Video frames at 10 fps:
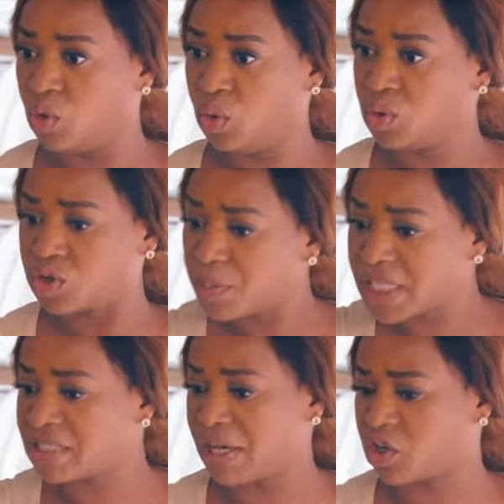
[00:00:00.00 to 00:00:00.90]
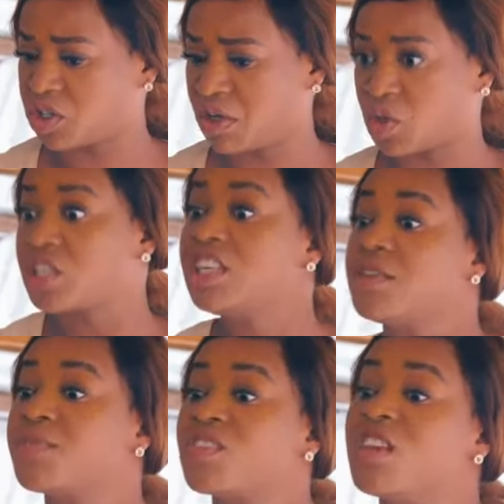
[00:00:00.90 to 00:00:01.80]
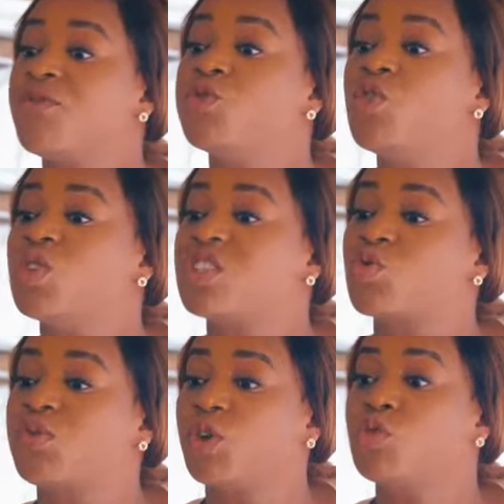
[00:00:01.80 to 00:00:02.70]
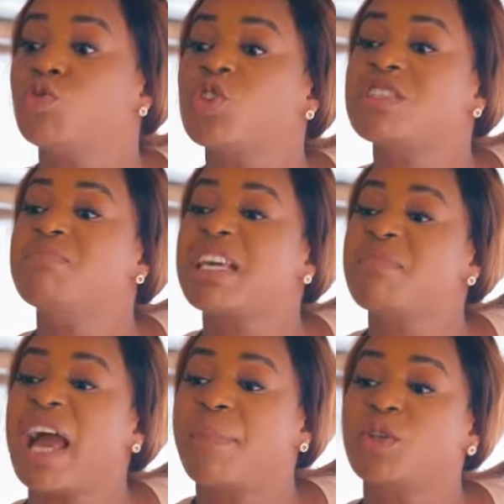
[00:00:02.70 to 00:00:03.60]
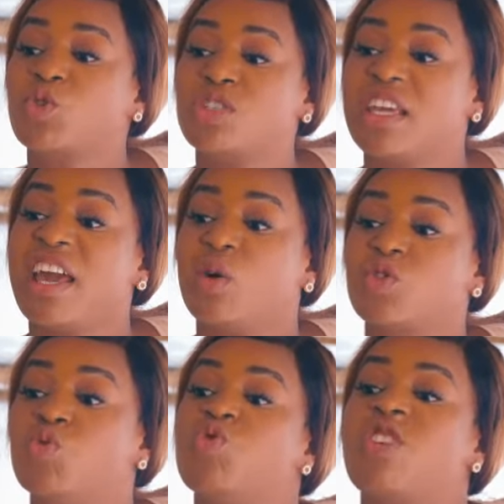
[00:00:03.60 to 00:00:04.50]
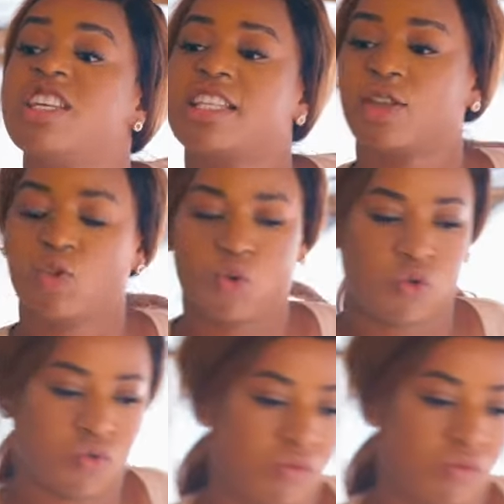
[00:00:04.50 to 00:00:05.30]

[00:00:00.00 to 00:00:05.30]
Oh. Stop chasing my customers away. See, if you know what is good for you, just make me happy today. Else, you won't eat at all.